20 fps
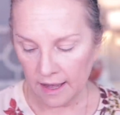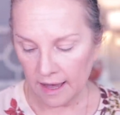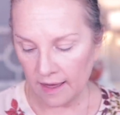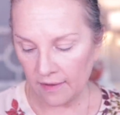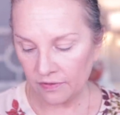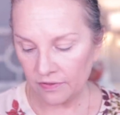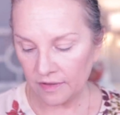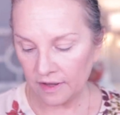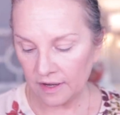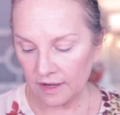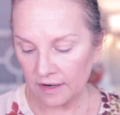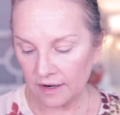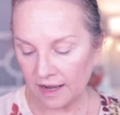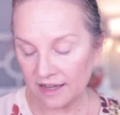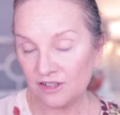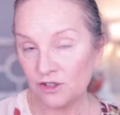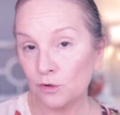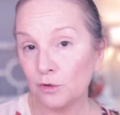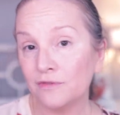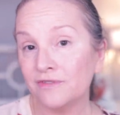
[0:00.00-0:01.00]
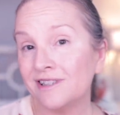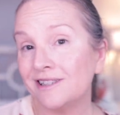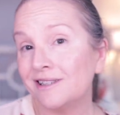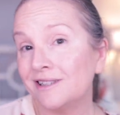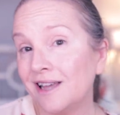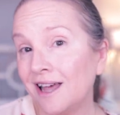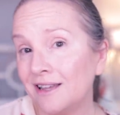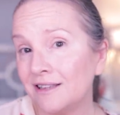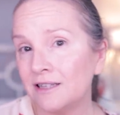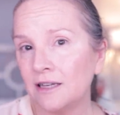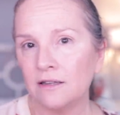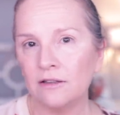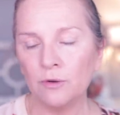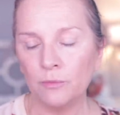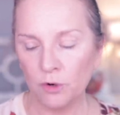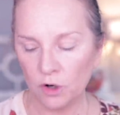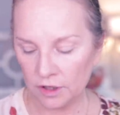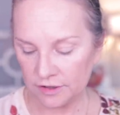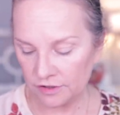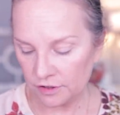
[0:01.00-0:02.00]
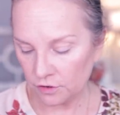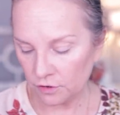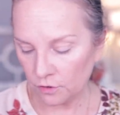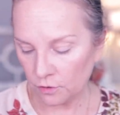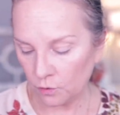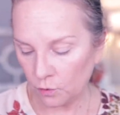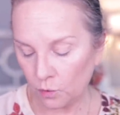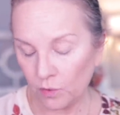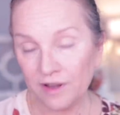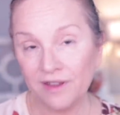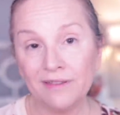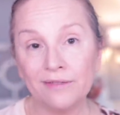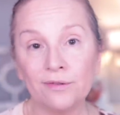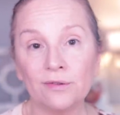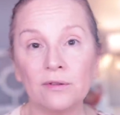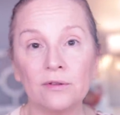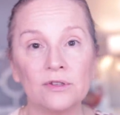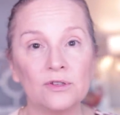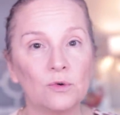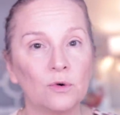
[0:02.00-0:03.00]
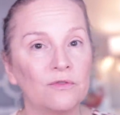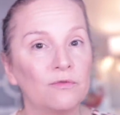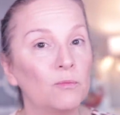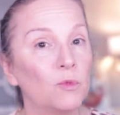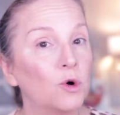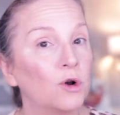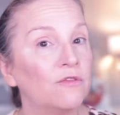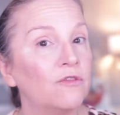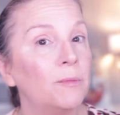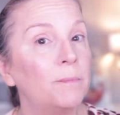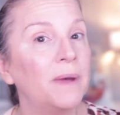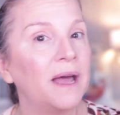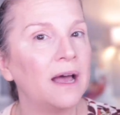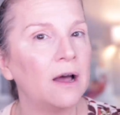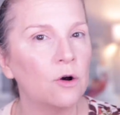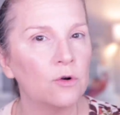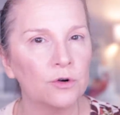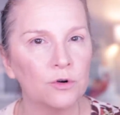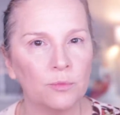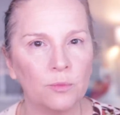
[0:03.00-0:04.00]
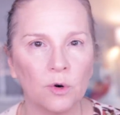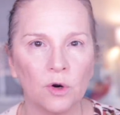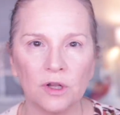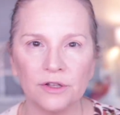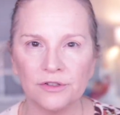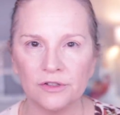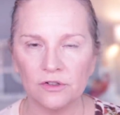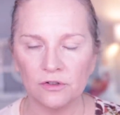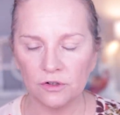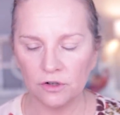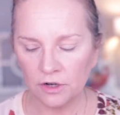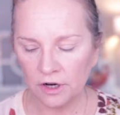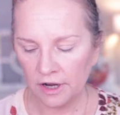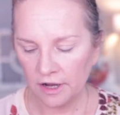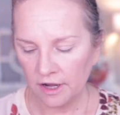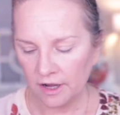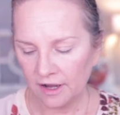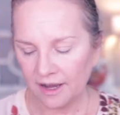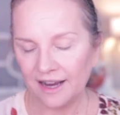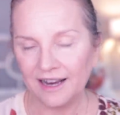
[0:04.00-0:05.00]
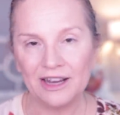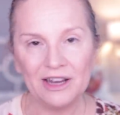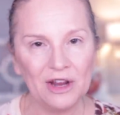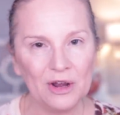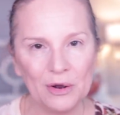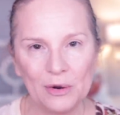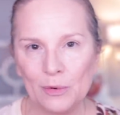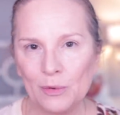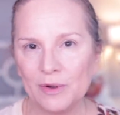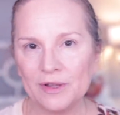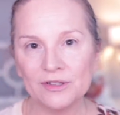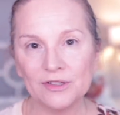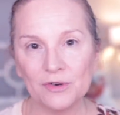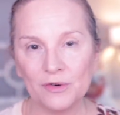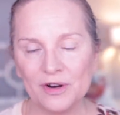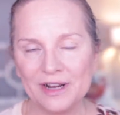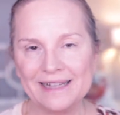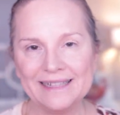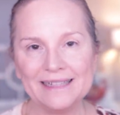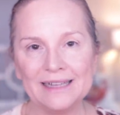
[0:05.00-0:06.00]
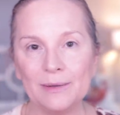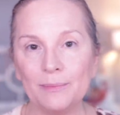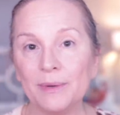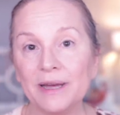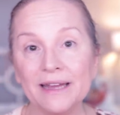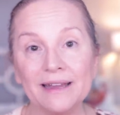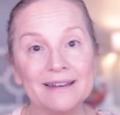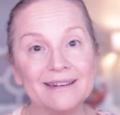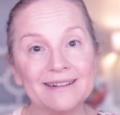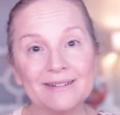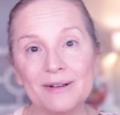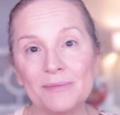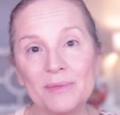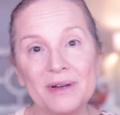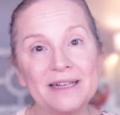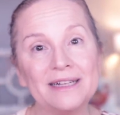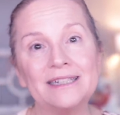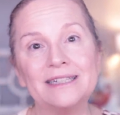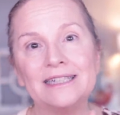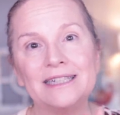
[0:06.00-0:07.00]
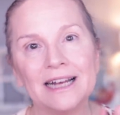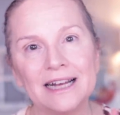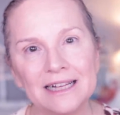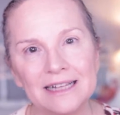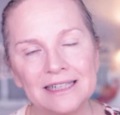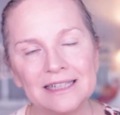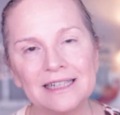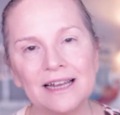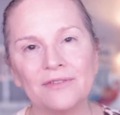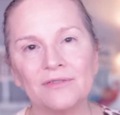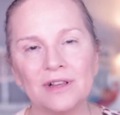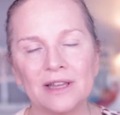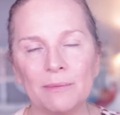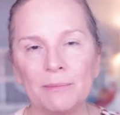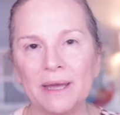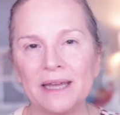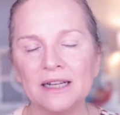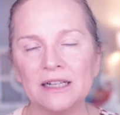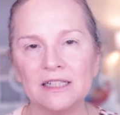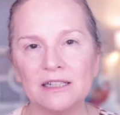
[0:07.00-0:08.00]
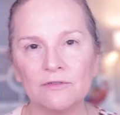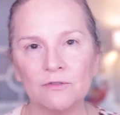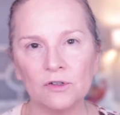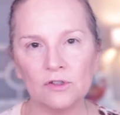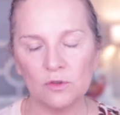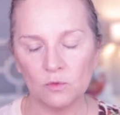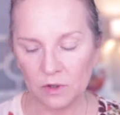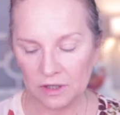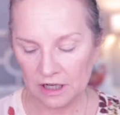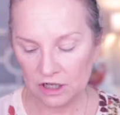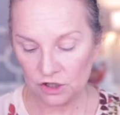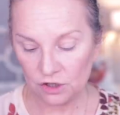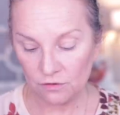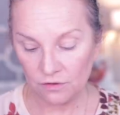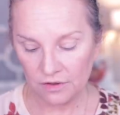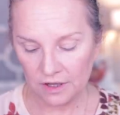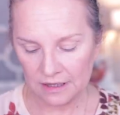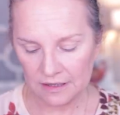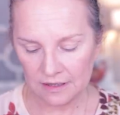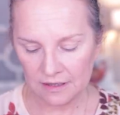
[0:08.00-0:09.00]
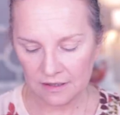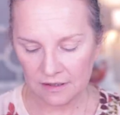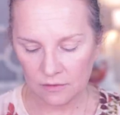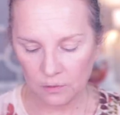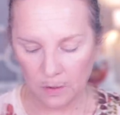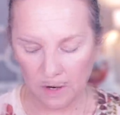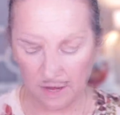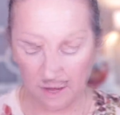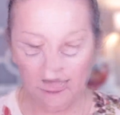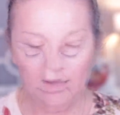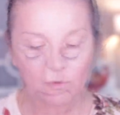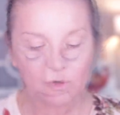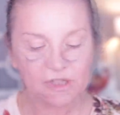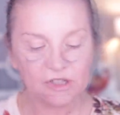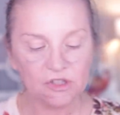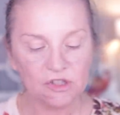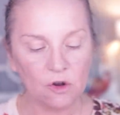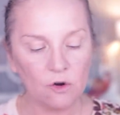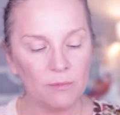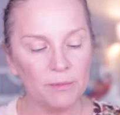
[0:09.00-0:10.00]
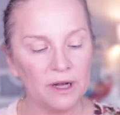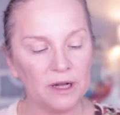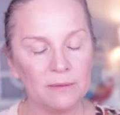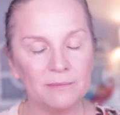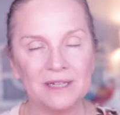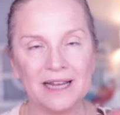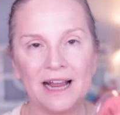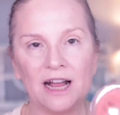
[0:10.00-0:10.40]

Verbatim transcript: And then I sort of set the bronzer with sort of more of a powder bronzer. I know it's crazy, but but it does definitely make a difference when I do things this way. I was so bummed.